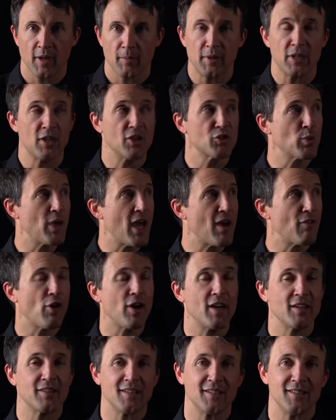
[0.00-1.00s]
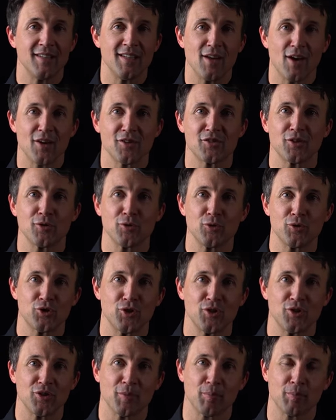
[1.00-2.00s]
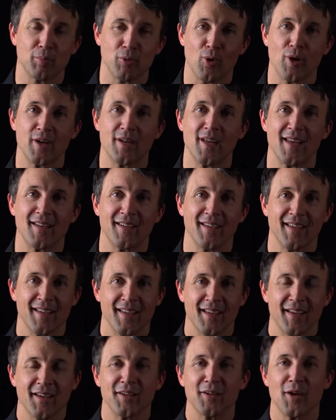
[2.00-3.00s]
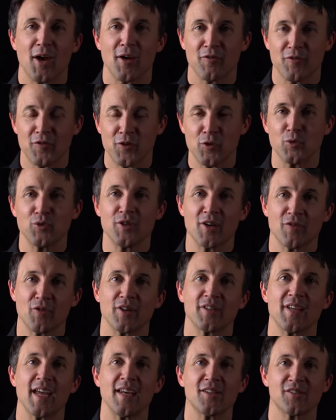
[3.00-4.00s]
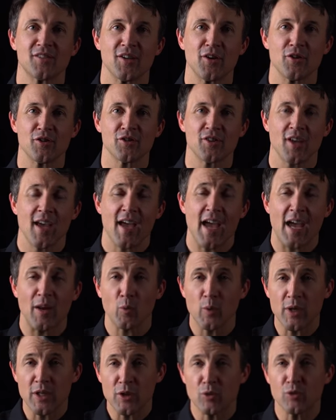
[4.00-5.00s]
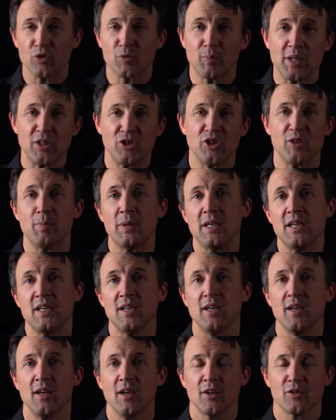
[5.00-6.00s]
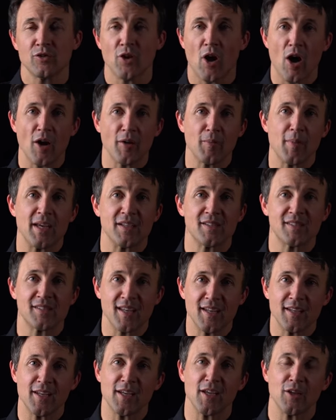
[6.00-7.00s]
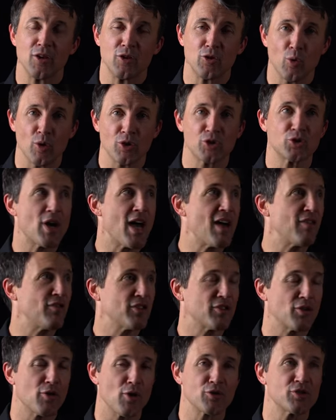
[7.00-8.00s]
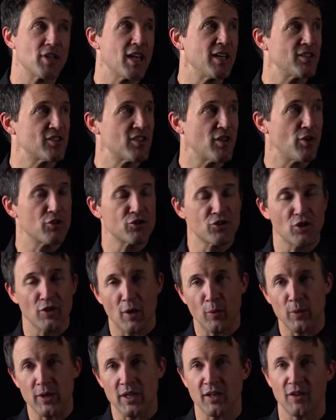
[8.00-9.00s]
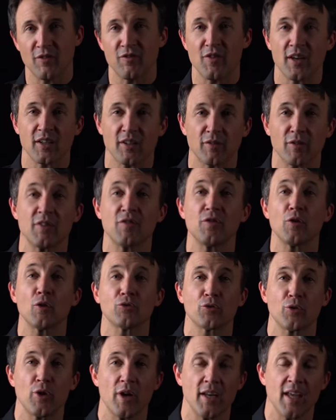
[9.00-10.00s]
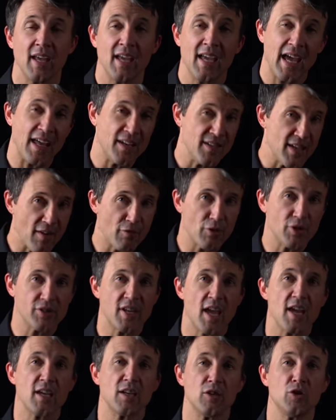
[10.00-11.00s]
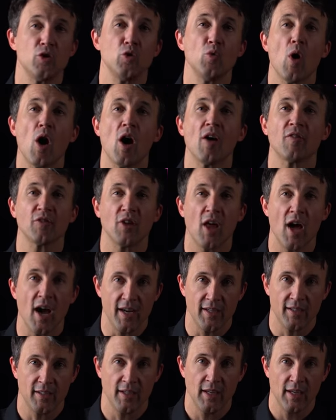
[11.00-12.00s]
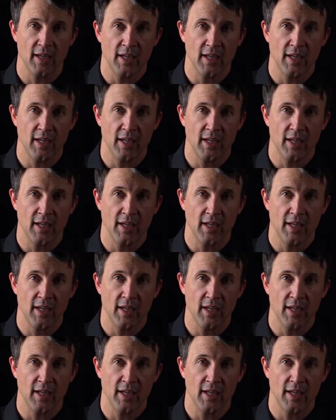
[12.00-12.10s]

Because we have our anti-DDoS solution deployed at a few different data centers, and we use BGP to automate sending your traffic to those data centers so that we can effectively filter it and never take you offline.